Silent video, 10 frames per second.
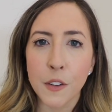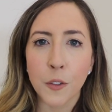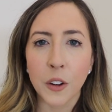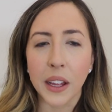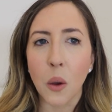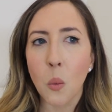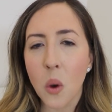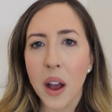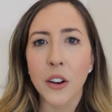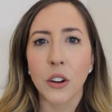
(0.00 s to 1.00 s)
for like a
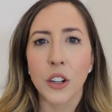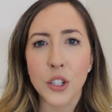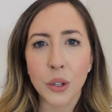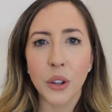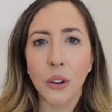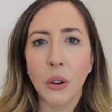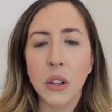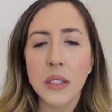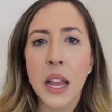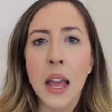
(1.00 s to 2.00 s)
1 or
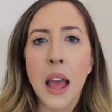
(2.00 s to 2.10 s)
2-year-old,